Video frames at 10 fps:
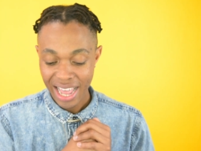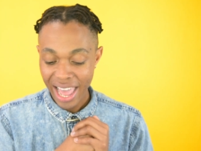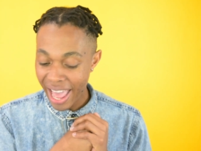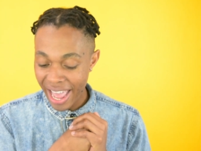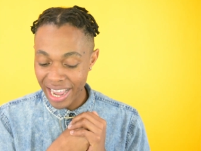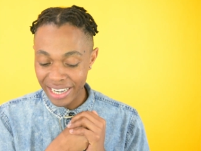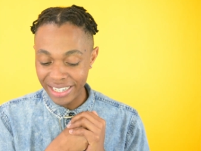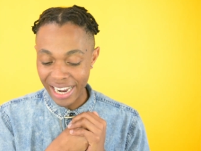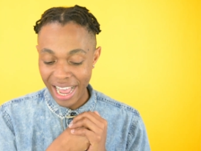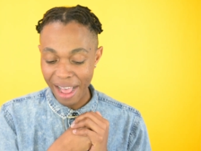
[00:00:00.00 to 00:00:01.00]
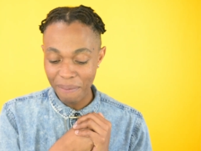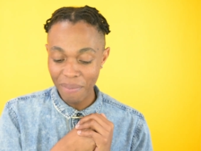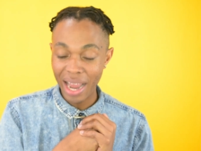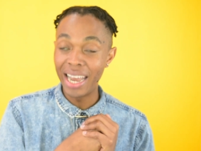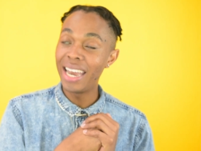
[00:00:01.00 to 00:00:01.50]
And
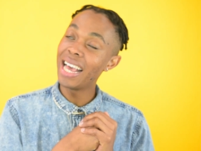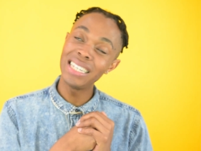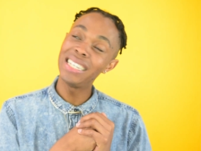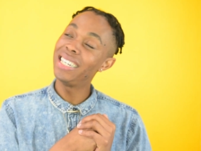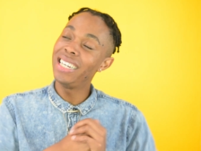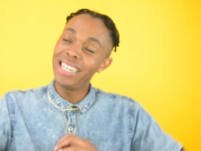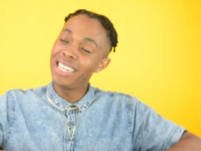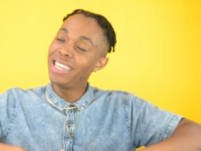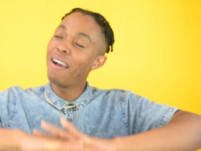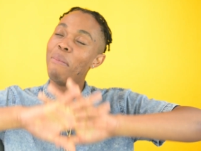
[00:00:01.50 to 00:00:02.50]
lastly,